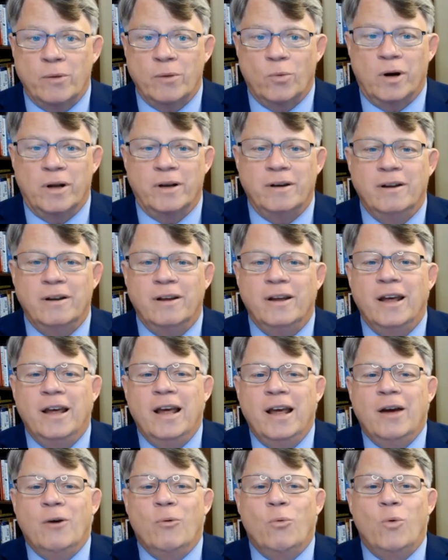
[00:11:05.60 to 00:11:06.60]
one,
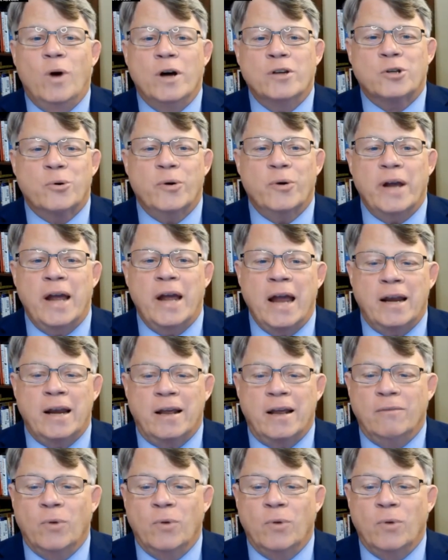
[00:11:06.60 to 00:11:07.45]
was created.